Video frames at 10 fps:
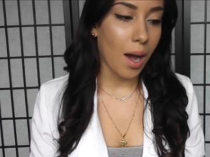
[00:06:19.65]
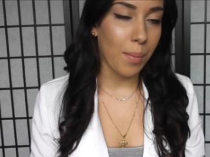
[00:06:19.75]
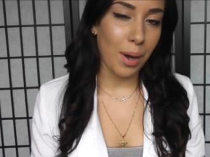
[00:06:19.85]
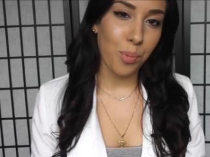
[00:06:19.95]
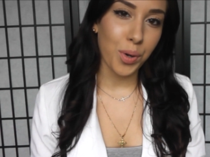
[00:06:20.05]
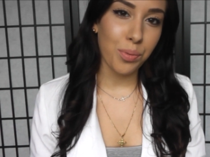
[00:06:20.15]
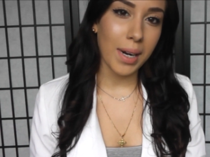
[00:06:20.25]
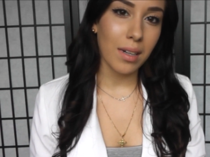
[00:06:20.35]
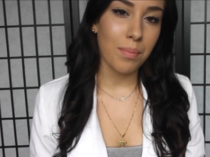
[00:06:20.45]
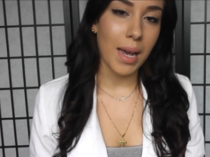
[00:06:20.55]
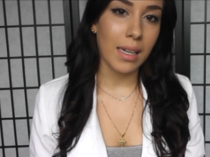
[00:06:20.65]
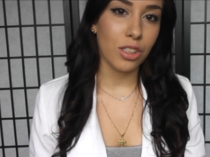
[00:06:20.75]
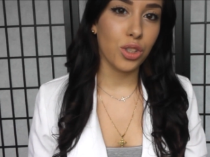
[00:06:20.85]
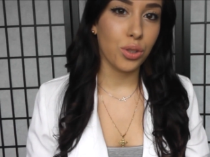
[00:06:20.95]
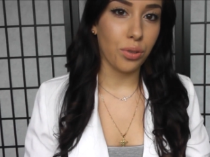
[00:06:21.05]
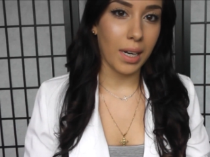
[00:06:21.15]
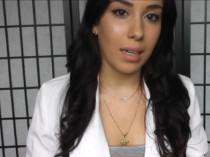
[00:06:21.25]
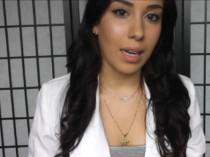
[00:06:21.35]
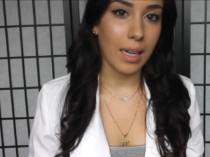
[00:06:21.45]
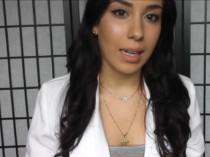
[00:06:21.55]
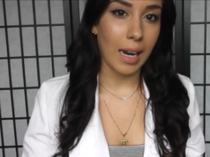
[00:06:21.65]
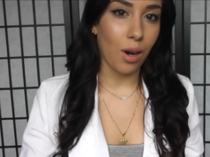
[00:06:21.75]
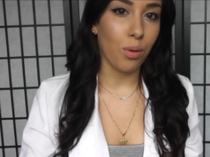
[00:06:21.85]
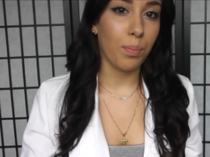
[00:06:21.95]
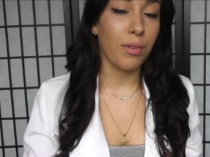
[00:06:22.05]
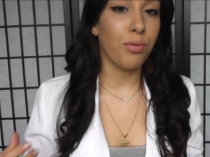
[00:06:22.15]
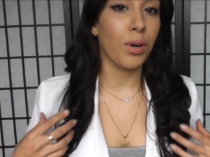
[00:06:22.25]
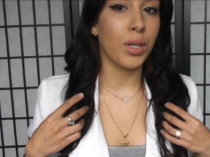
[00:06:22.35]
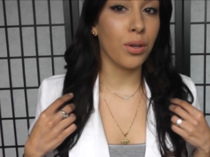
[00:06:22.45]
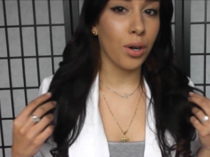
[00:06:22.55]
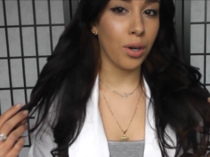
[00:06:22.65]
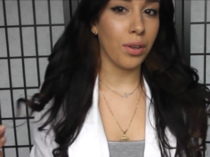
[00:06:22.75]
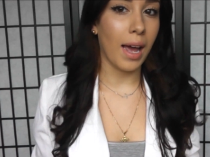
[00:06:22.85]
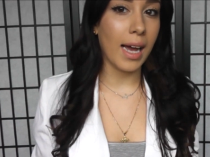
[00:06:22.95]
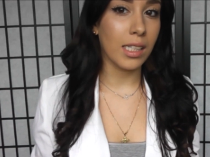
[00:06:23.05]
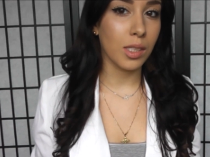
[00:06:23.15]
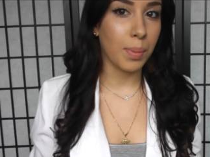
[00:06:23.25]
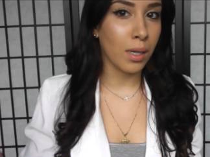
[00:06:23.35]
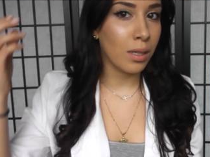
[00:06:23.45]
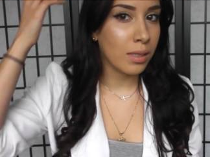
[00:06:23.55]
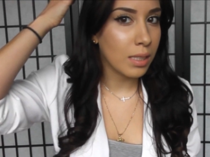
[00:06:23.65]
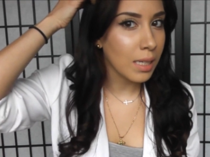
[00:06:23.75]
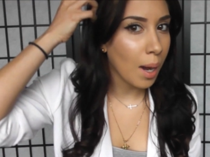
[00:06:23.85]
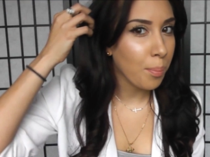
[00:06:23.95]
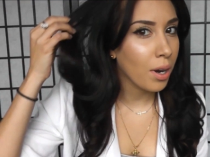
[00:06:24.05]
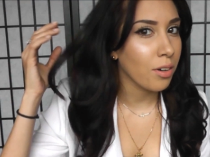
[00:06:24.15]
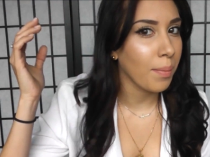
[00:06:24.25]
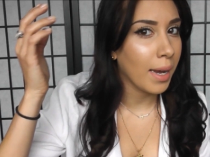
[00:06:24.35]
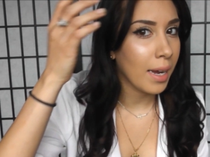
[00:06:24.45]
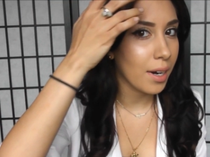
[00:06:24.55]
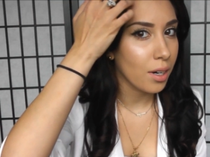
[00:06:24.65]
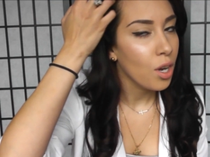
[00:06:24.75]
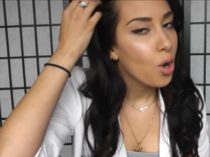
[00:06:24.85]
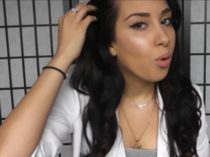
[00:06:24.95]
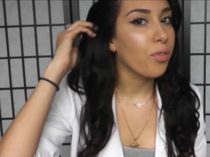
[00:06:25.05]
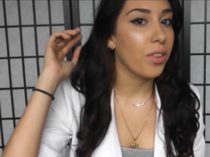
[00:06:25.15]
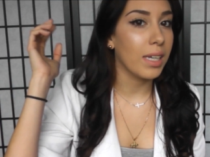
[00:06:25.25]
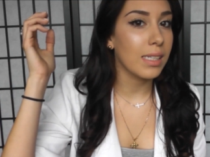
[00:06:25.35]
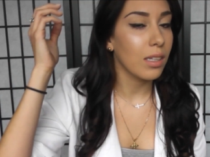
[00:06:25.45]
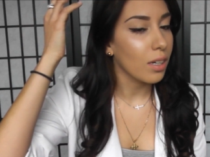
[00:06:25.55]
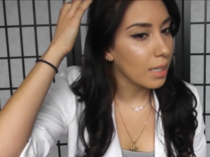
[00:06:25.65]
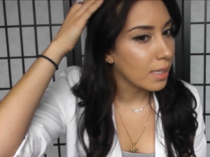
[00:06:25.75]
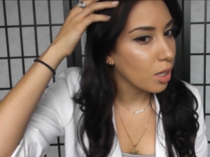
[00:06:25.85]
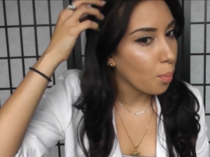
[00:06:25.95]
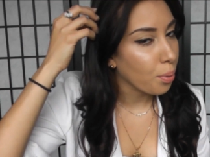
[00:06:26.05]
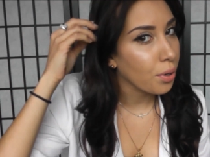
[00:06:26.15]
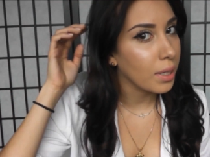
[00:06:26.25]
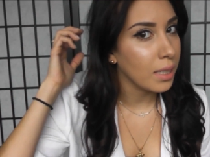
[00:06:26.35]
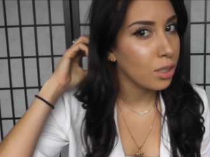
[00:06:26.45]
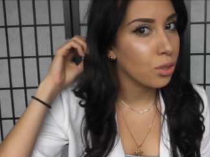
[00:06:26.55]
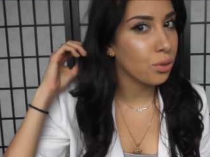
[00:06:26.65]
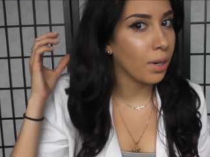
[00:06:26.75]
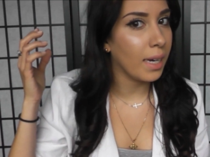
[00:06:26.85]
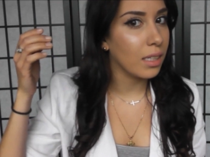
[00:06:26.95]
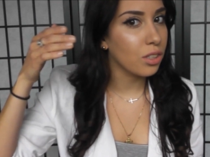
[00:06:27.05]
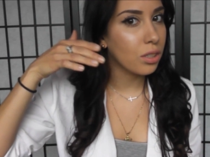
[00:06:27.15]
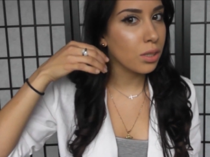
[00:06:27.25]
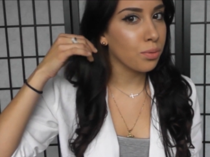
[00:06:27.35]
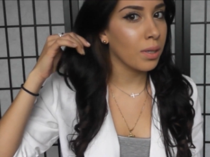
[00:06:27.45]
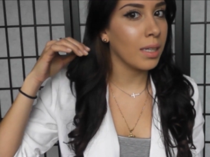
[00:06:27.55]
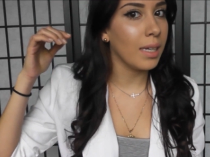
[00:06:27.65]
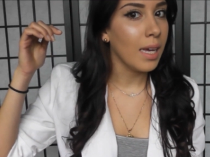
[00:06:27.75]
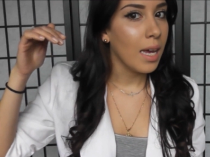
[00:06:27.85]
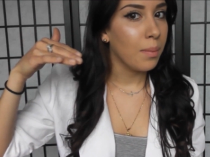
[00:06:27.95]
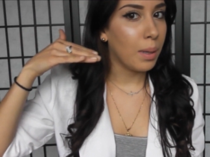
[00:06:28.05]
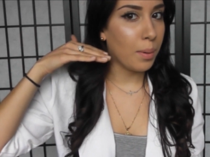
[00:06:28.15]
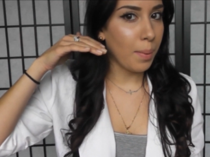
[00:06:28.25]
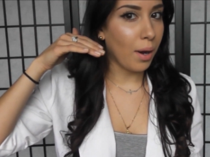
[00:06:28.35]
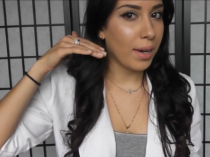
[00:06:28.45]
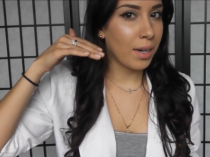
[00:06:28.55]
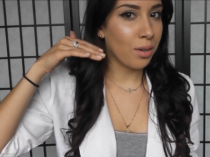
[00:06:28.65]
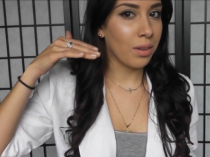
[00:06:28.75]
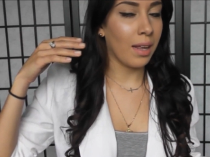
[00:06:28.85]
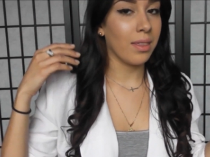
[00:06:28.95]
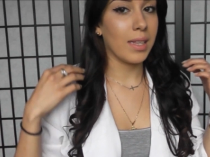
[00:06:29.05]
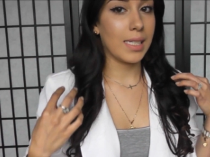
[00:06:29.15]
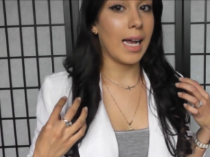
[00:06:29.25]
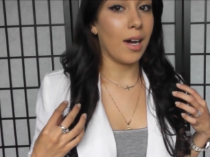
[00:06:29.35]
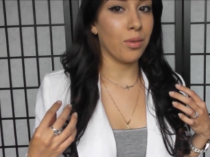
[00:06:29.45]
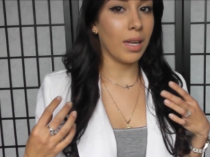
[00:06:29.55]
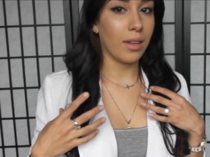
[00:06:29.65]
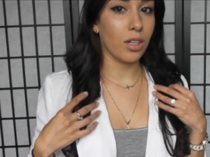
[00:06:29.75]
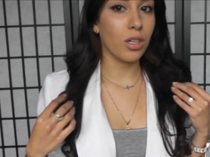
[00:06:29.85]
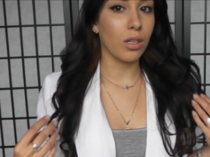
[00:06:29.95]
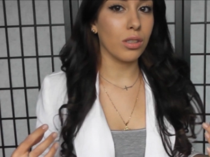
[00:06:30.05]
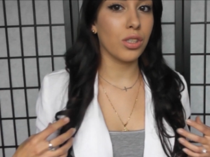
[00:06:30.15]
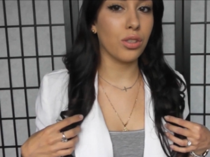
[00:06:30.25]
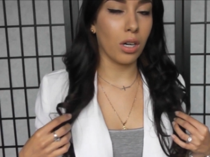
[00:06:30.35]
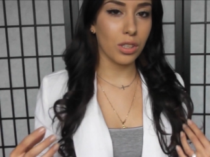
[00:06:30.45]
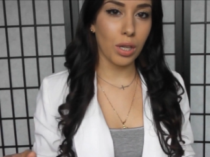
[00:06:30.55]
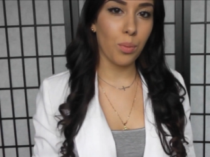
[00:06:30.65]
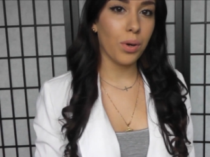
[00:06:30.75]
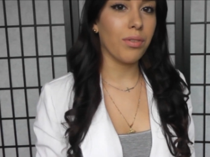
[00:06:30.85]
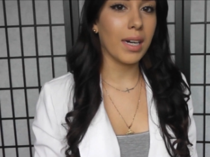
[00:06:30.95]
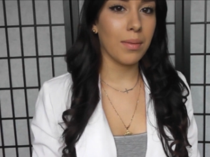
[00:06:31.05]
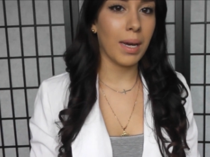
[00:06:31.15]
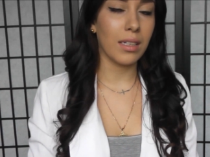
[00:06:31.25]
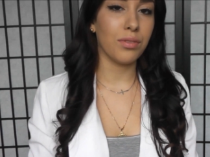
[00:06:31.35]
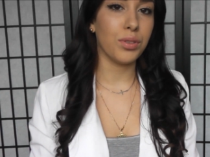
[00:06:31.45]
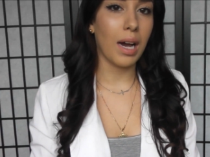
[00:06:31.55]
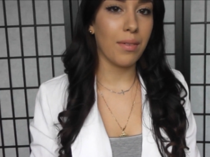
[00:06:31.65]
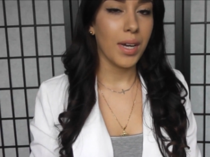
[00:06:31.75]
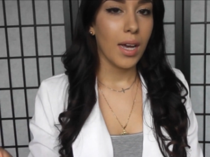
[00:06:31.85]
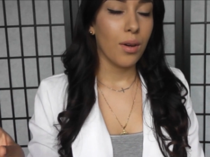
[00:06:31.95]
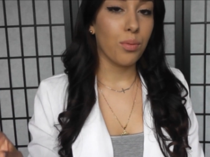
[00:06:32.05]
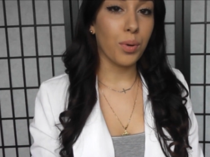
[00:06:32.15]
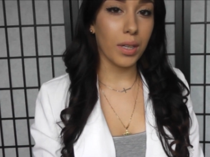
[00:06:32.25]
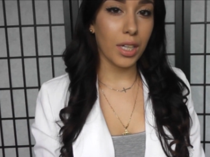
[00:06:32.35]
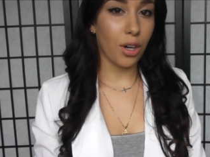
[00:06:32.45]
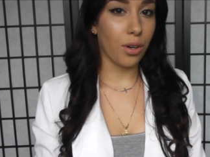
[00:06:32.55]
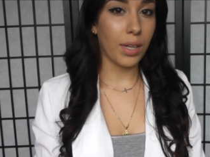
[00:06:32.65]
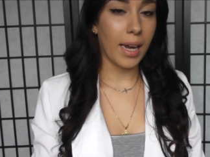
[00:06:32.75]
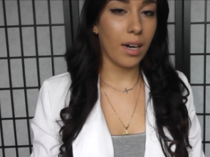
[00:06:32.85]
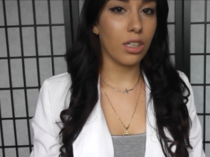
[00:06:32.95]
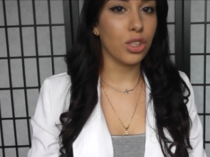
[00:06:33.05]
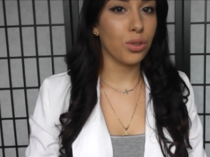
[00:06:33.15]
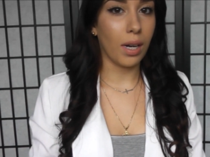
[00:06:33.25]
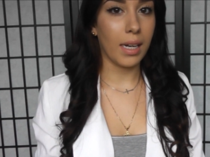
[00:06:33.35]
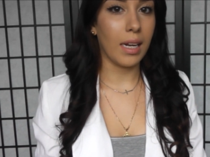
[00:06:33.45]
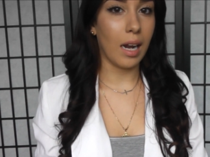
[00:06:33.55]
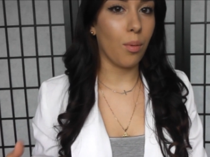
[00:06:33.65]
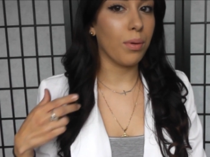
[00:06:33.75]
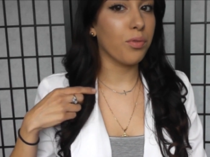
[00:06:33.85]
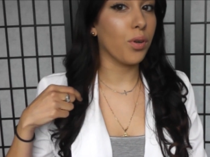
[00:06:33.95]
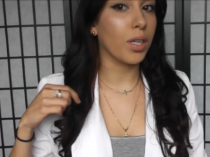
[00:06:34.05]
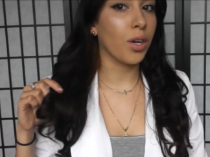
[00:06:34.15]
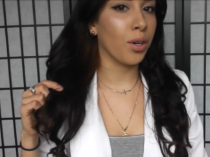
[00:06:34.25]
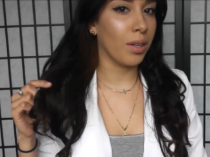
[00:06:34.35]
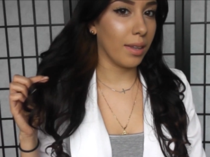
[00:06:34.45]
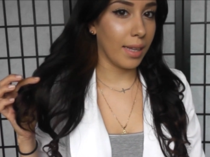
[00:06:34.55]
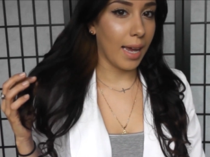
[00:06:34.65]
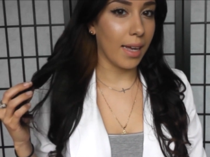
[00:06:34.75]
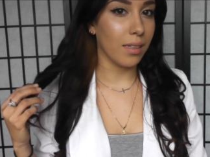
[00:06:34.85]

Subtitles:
I would recommend straightening it out before you curl the ends, because the top part of my hair for this look is still pretty straight. It's just really maybe about ear length down that the curls start. So I would recommend, if you have really curly hair, to straighten it out before curling the